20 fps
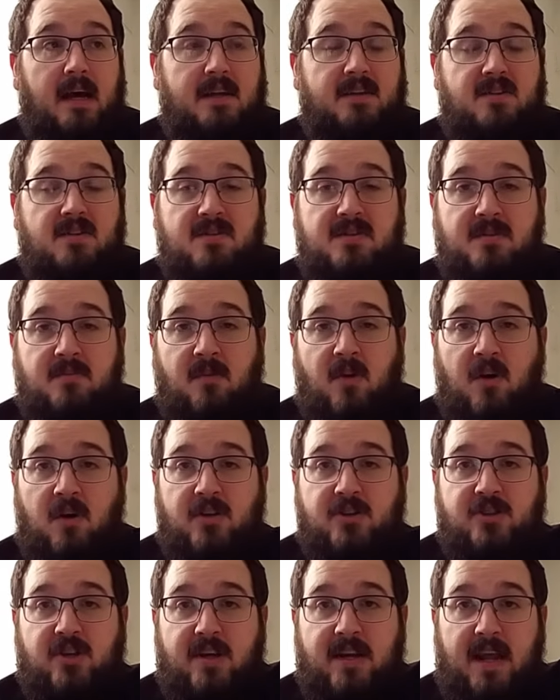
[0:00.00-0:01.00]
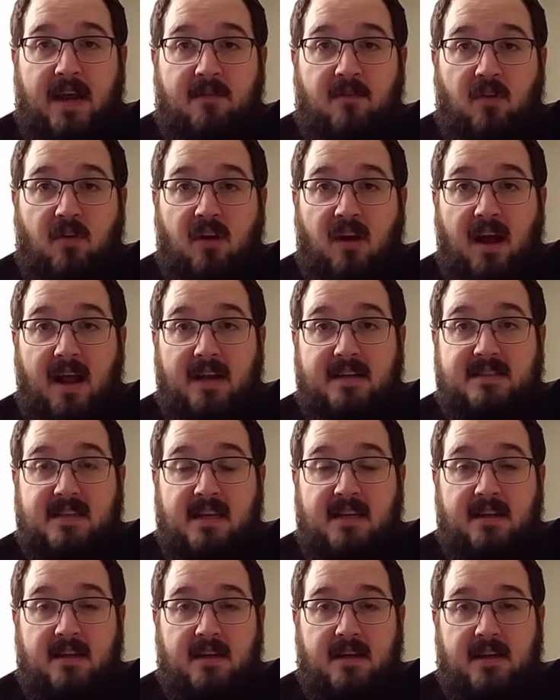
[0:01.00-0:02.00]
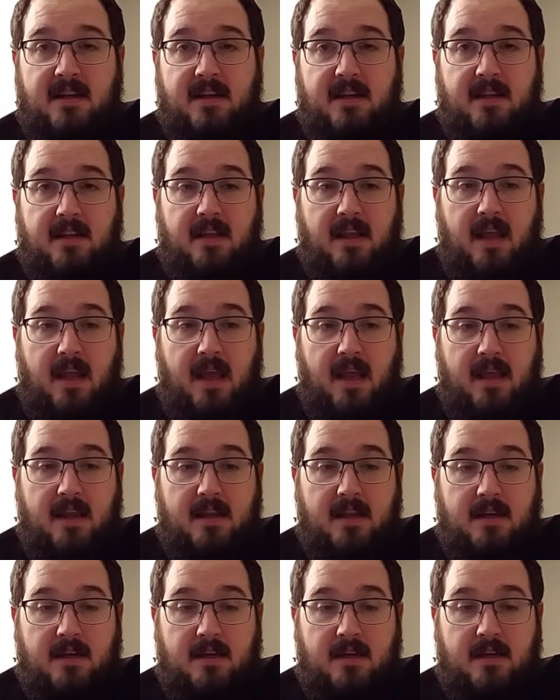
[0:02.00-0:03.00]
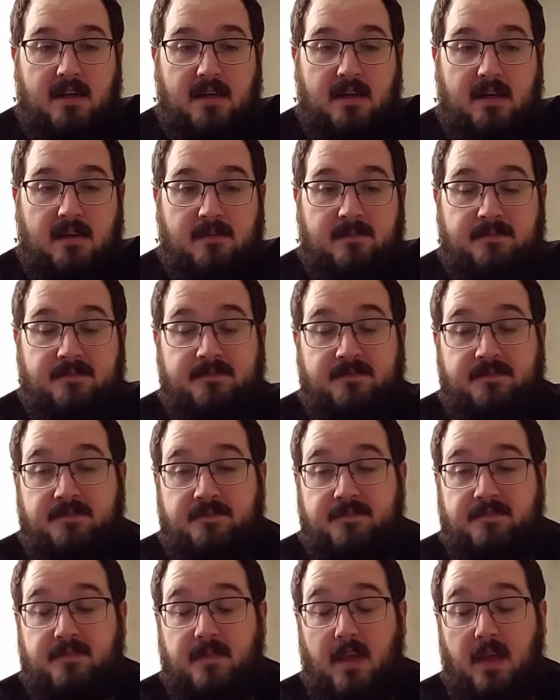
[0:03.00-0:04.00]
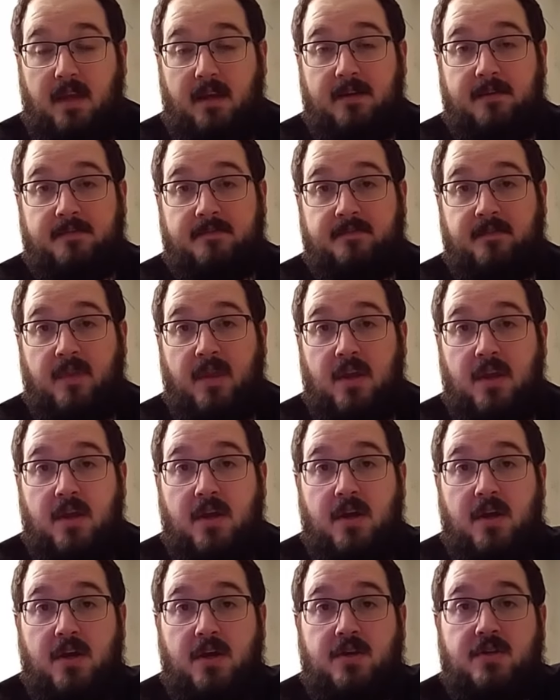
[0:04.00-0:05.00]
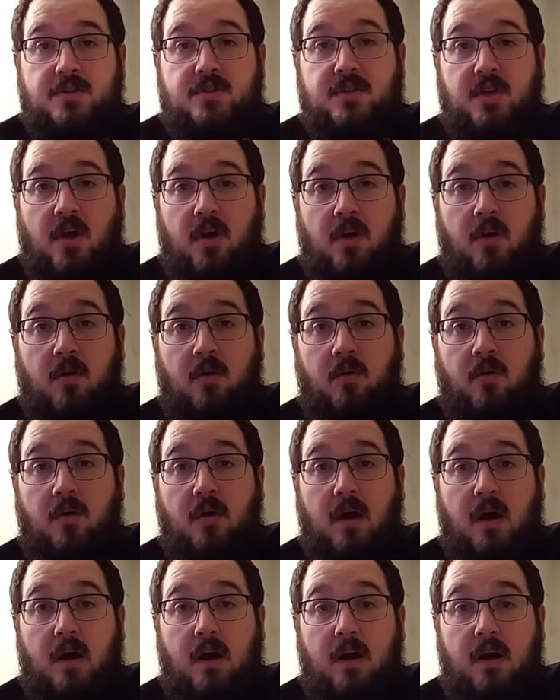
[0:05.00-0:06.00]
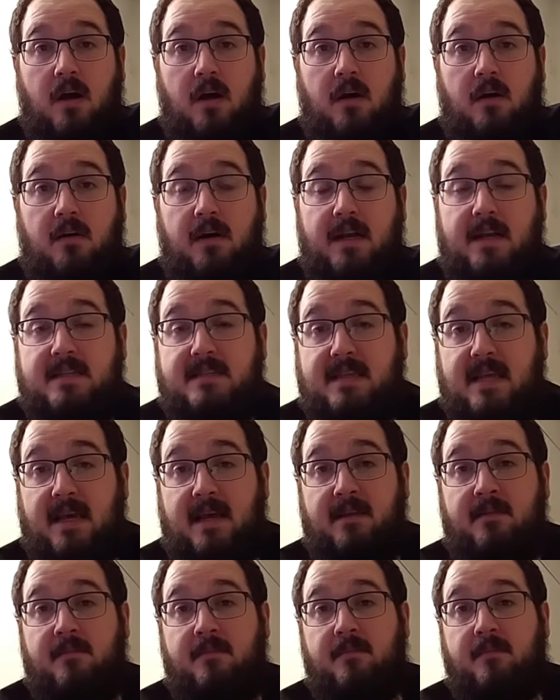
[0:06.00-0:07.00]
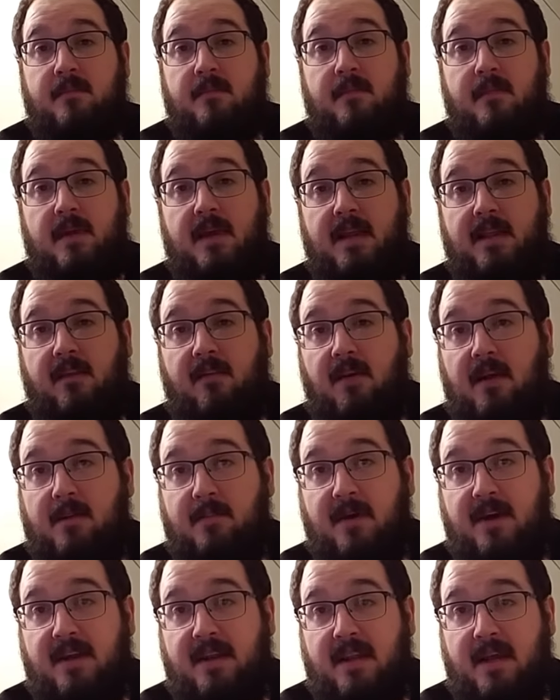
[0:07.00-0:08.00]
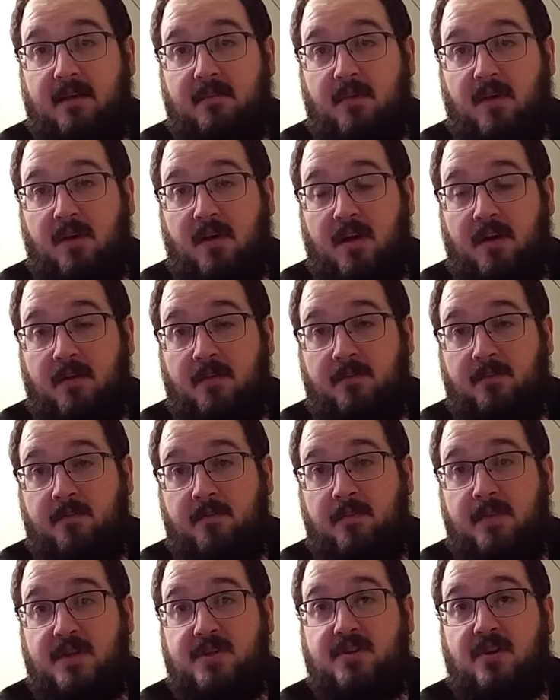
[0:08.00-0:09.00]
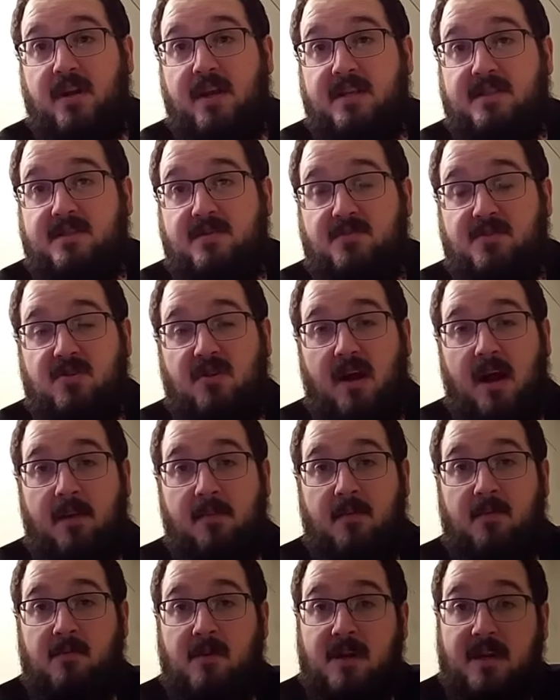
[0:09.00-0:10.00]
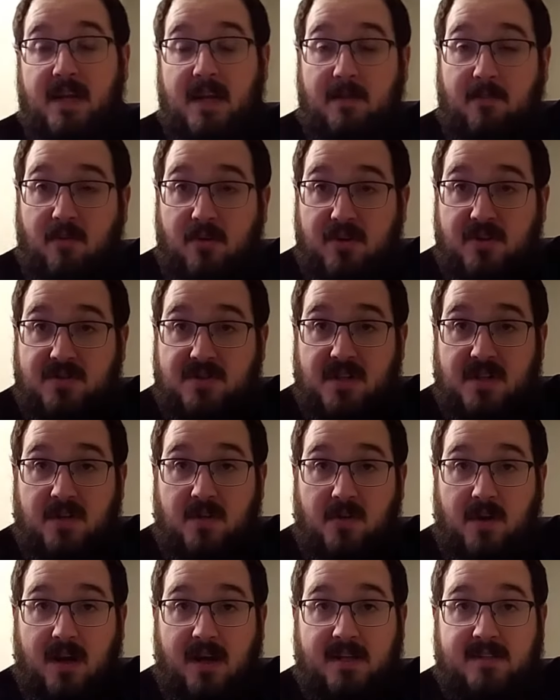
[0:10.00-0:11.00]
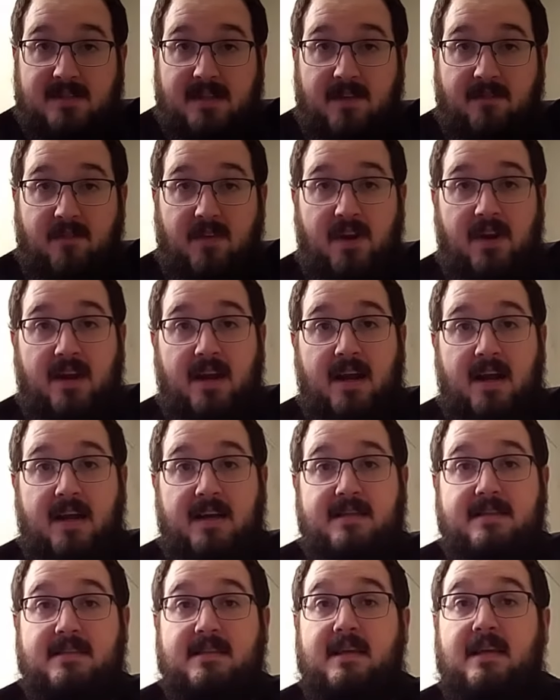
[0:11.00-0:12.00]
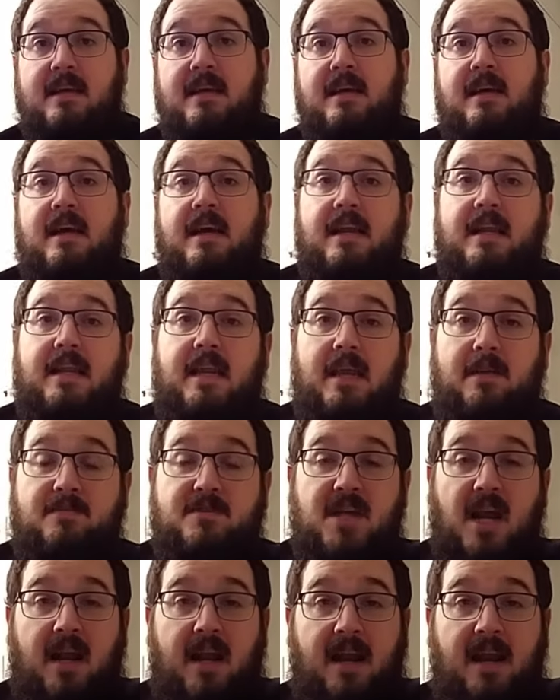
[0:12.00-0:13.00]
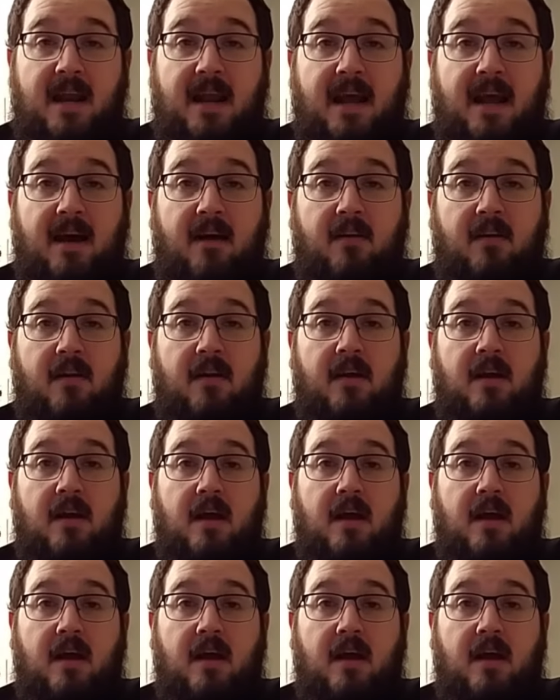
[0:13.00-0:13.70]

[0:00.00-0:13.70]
Do some laundry, have a relaxing night, and yeah. So, like I said, hit the like button down below. Be sure to hit subscribe. I'm going to keep producing new content for you guys. Keep checking it out.